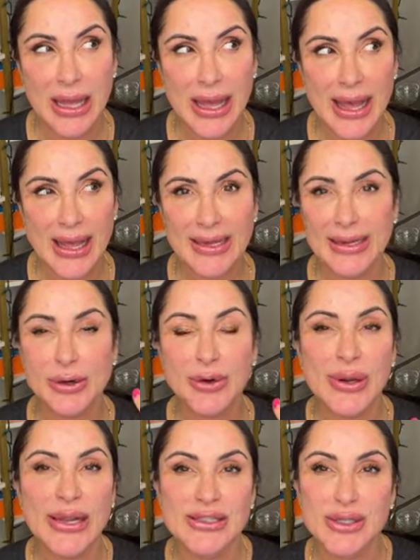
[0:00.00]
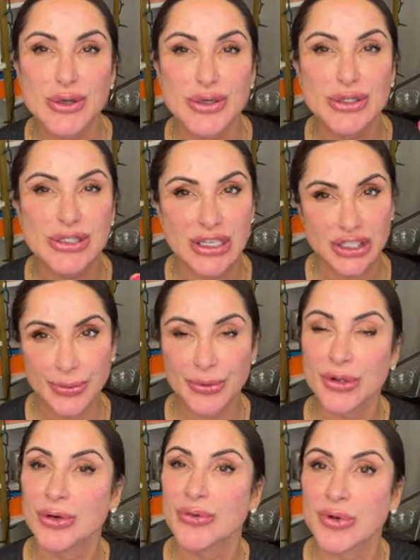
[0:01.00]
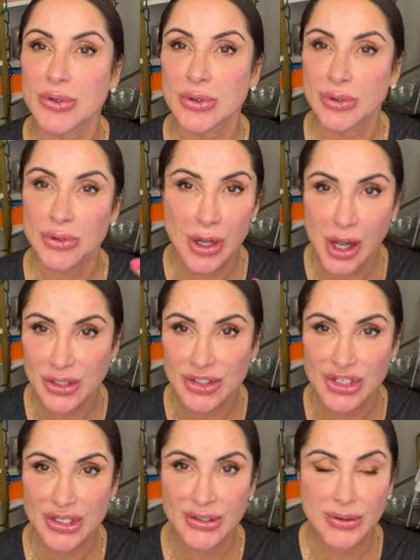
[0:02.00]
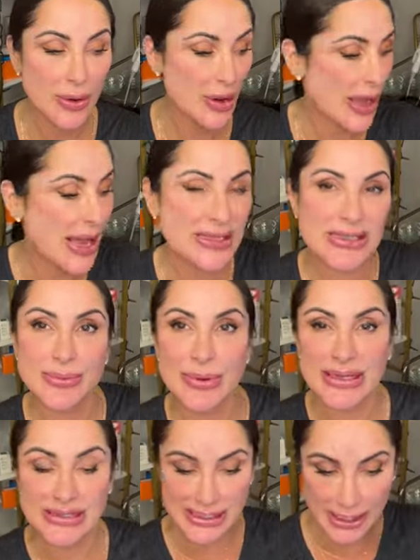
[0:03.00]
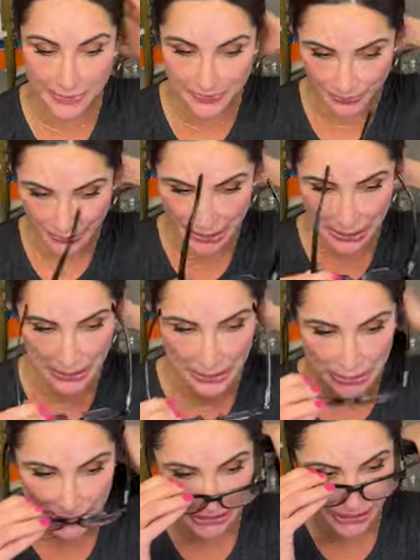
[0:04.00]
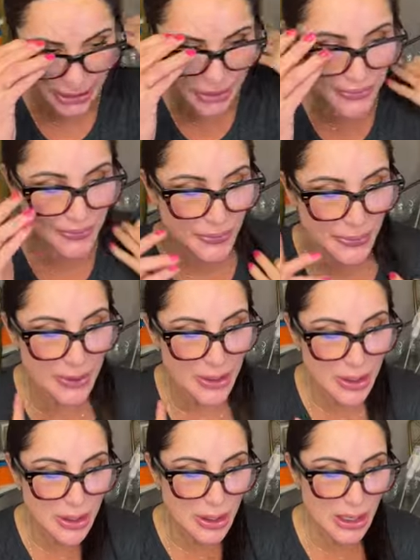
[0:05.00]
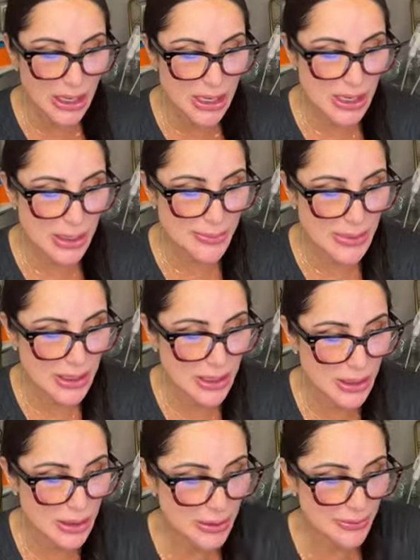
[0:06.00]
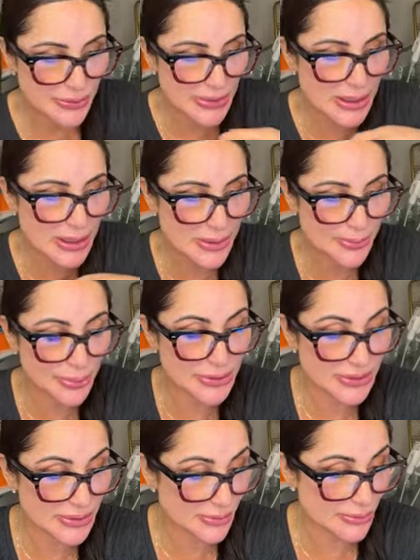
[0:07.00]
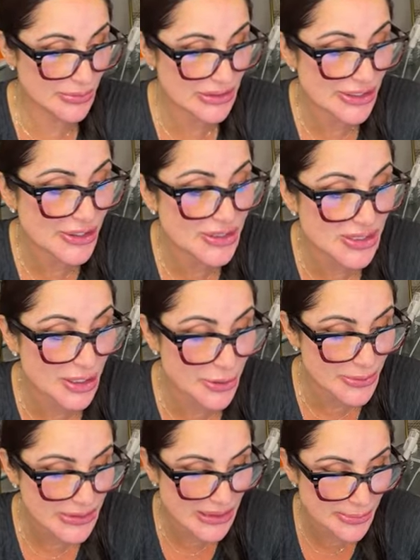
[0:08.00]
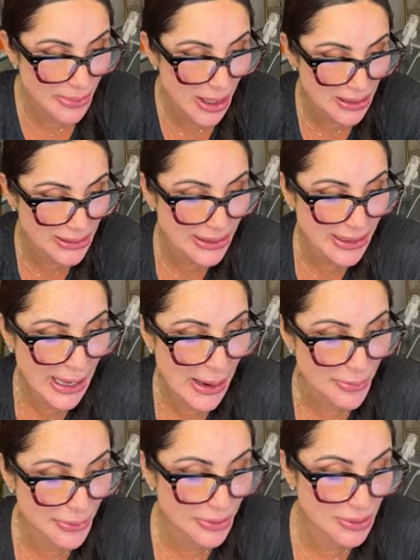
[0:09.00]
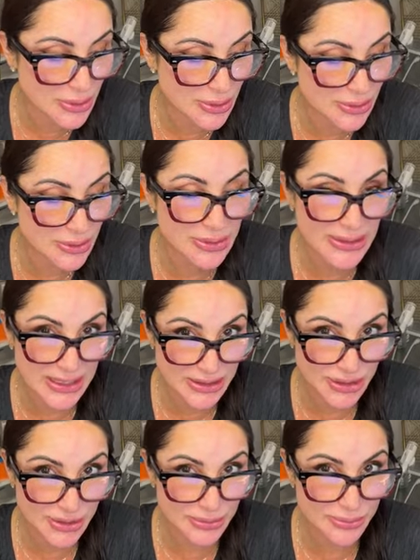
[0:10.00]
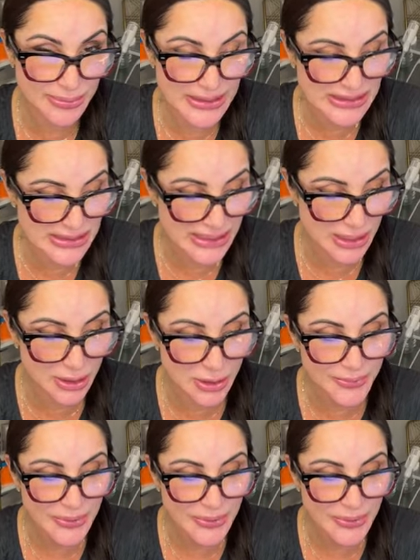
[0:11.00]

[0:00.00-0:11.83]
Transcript: And it creates such beautiful collagen as it breaks down. So the material is 100% polycaprolactone, PCL.